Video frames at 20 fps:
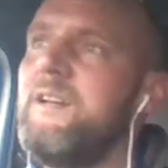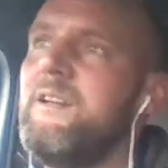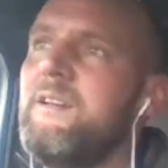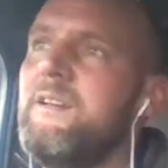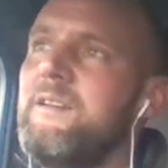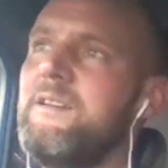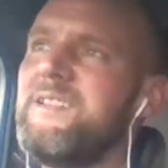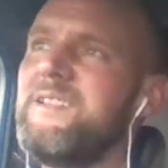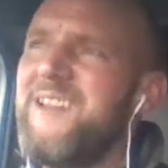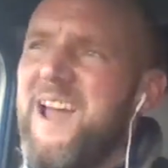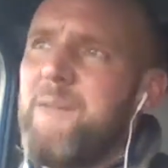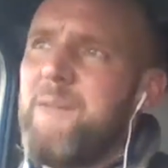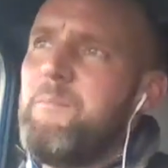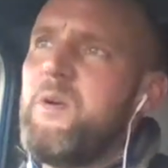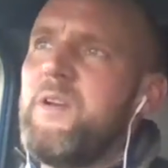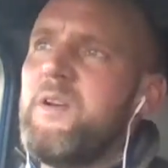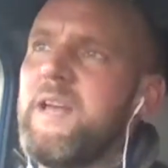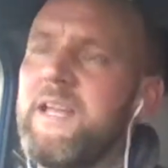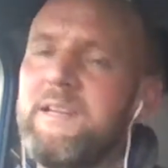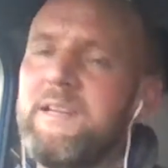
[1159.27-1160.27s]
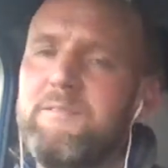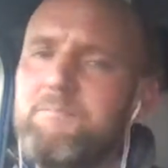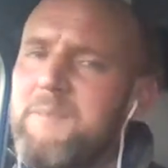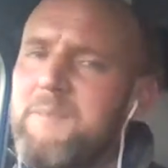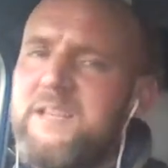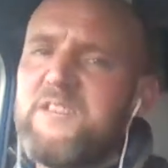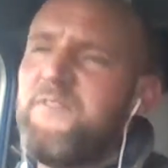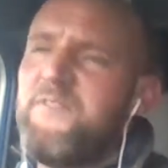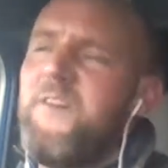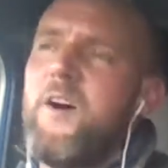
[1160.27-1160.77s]
It's like money. It
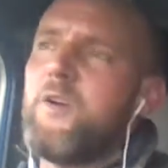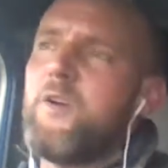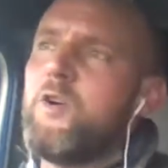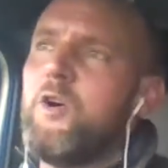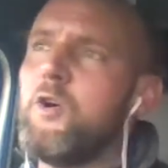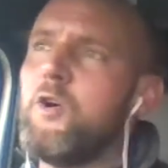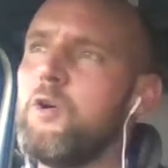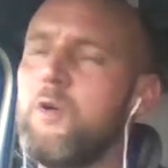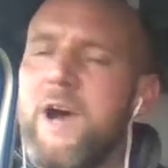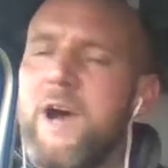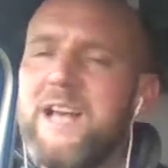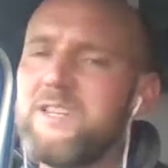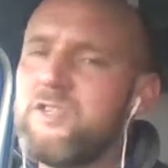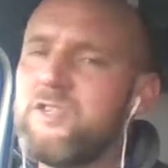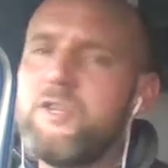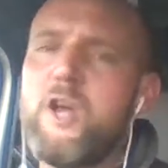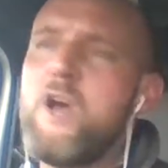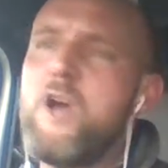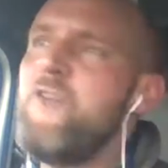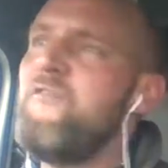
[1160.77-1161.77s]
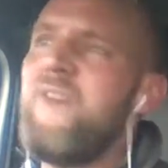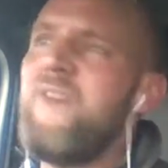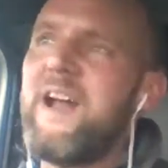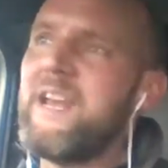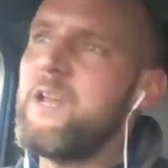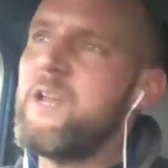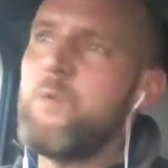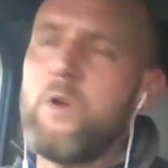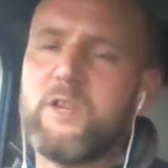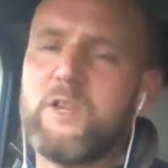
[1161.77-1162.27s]
means fuck all. Has no
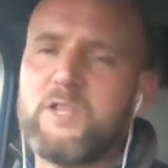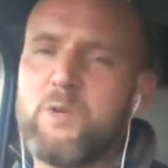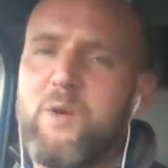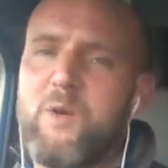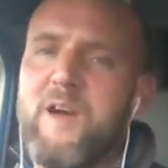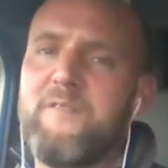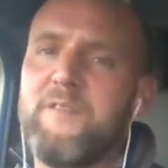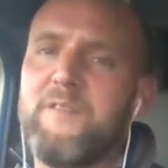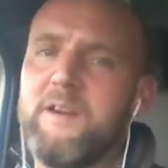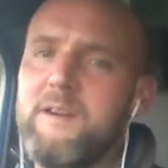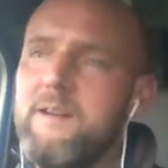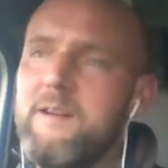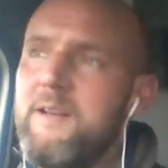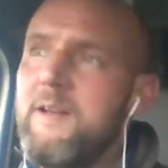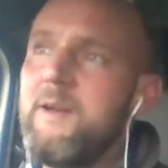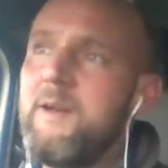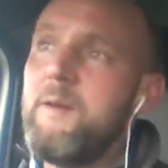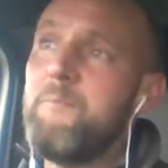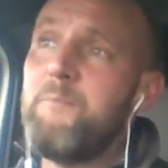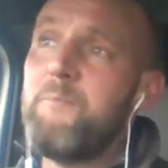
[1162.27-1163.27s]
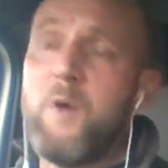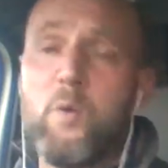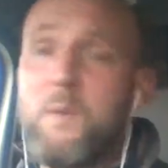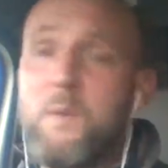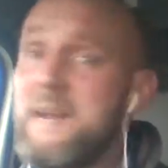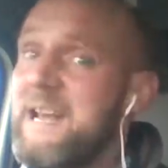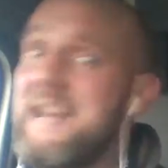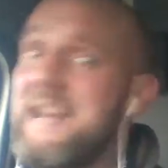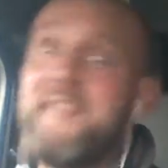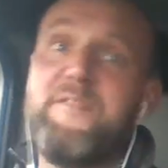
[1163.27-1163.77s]
value whatsoever. But
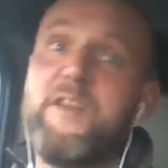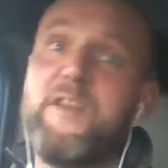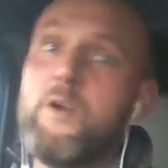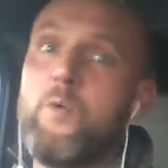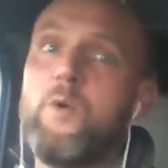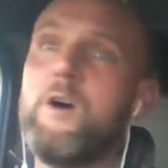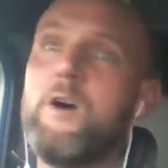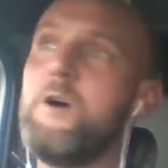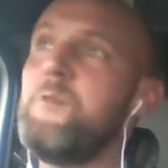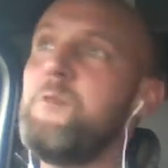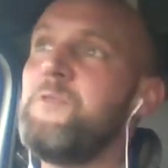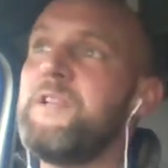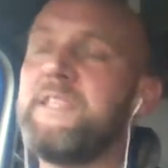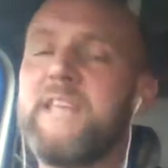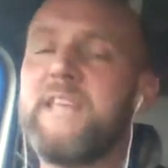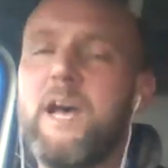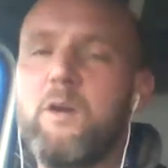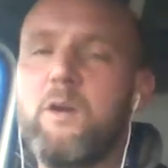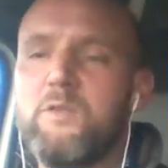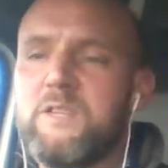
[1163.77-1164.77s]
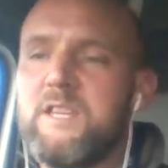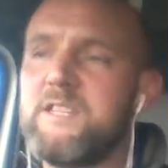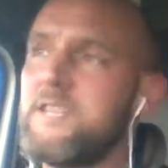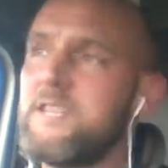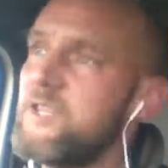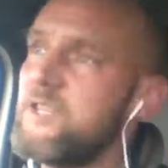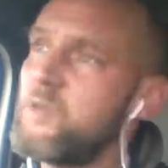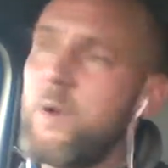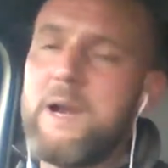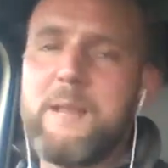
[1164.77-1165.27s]
we live in a world that tells us
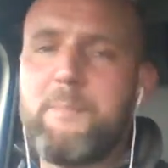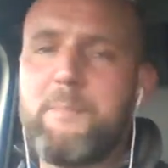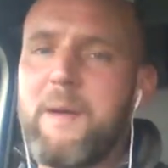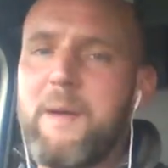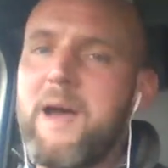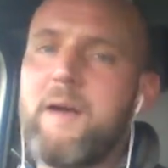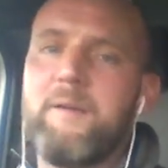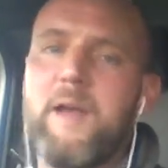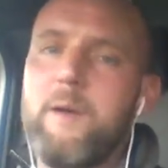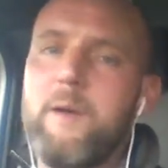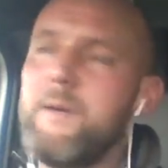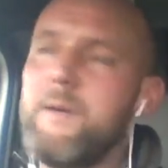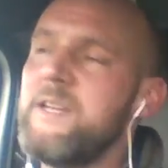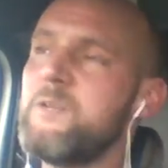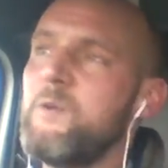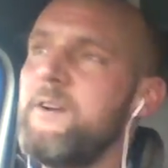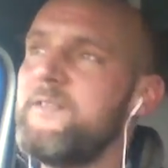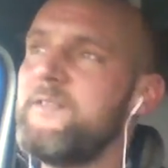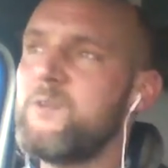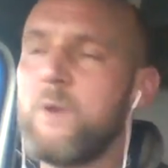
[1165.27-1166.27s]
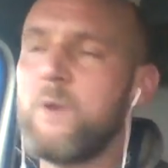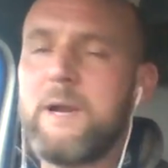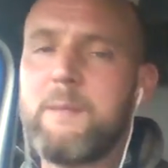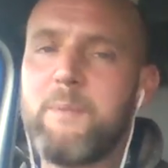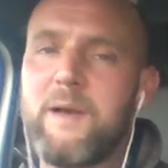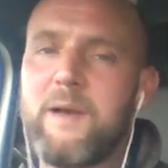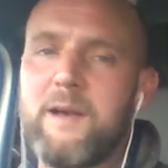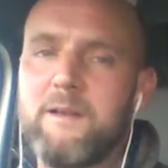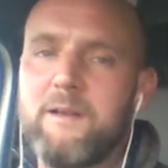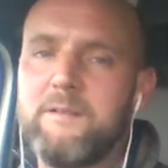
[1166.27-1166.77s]
a £20 note is worth £20.
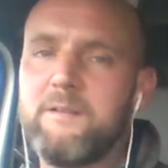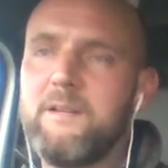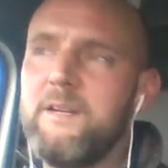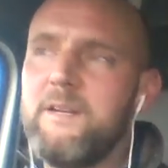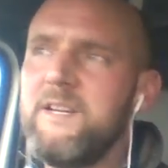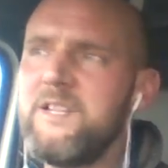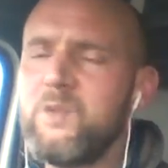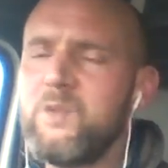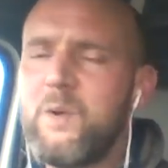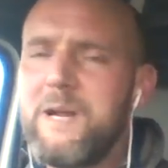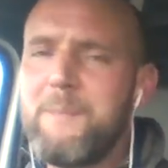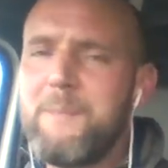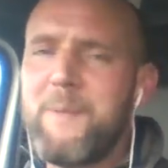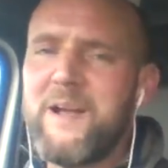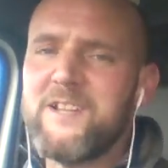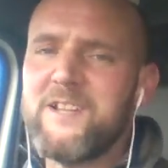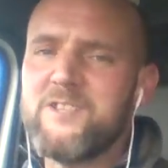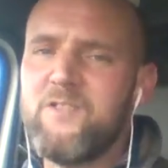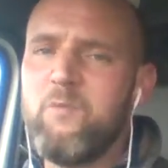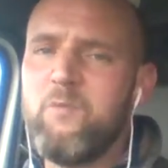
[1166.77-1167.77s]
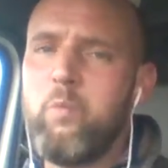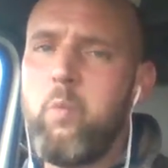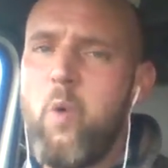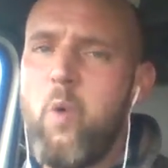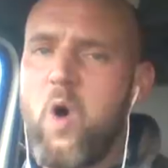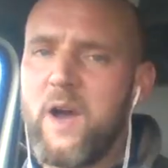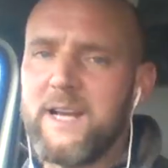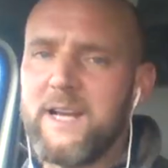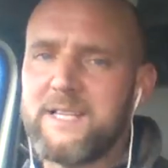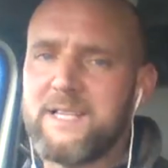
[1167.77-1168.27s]
£20 of
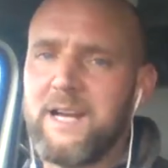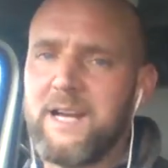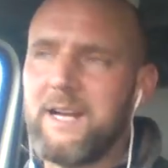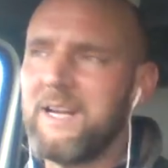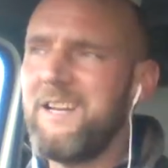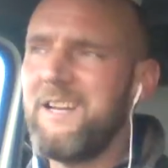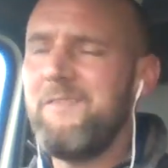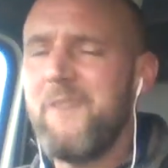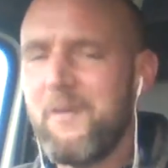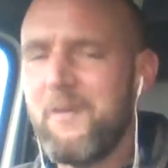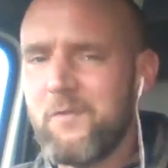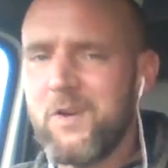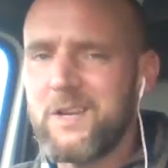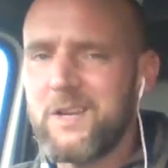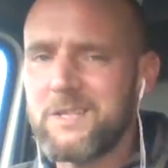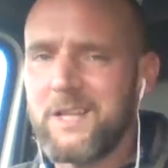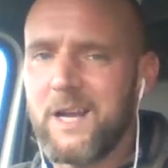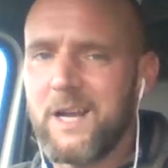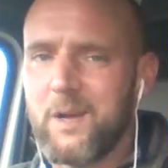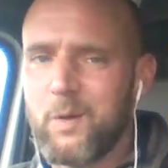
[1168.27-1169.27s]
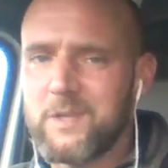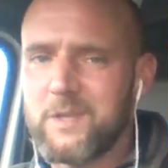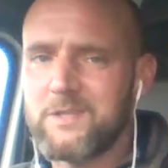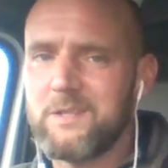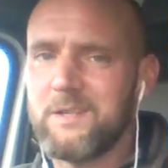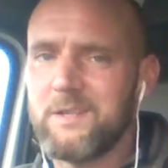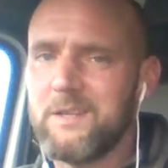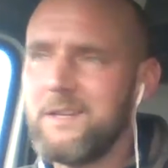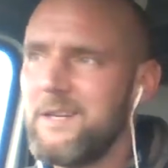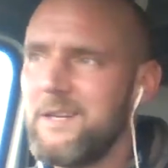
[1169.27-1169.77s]
what exactly? Never asked that
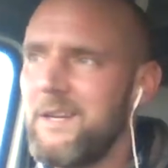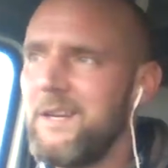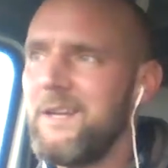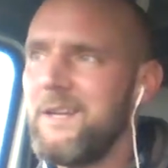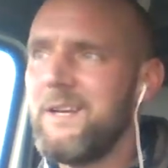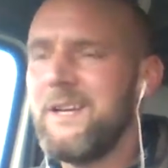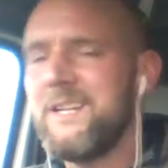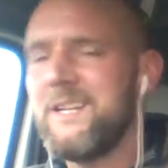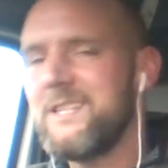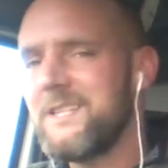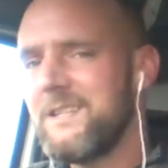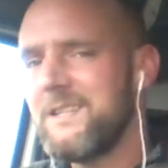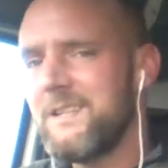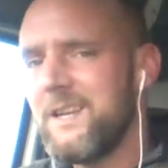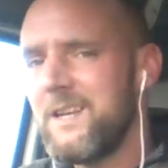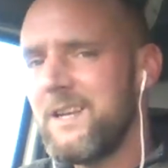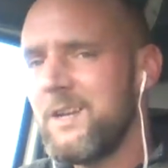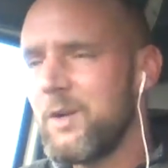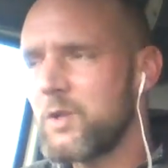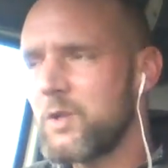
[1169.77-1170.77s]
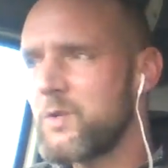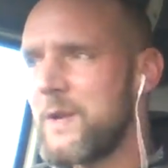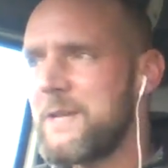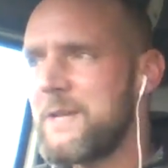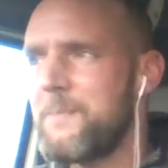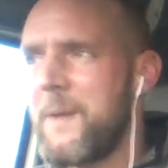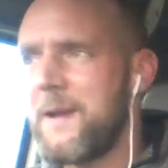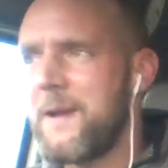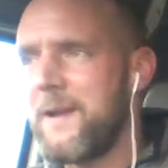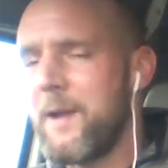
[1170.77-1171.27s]
question. Your
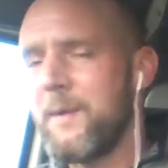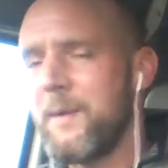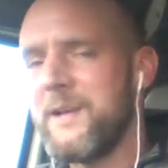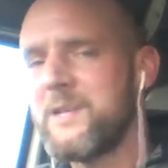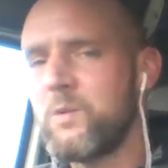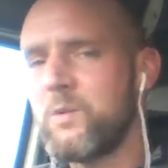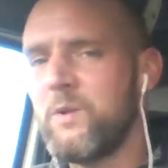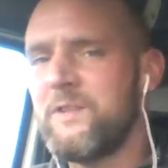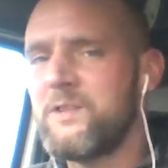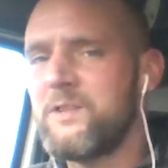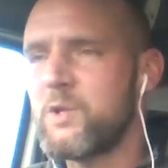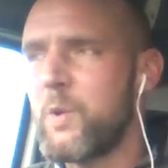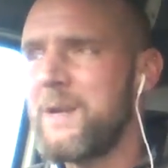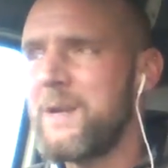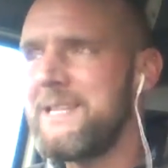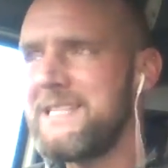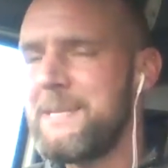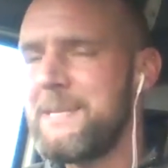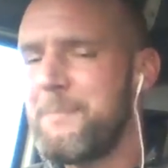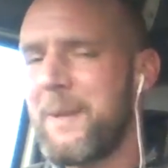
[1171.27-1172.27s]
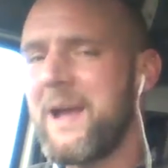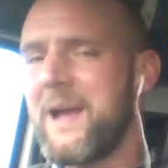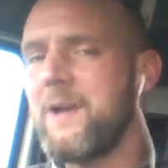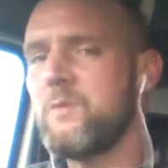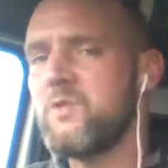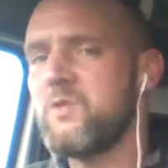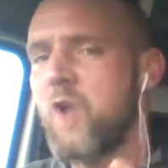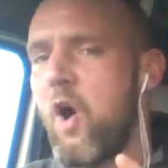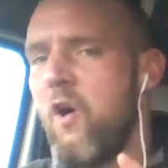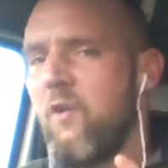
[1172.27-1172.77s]
£20 note is worth
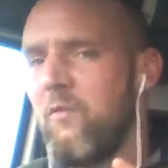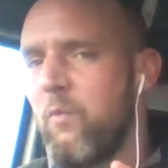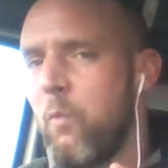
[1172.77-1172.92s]
£20 of what?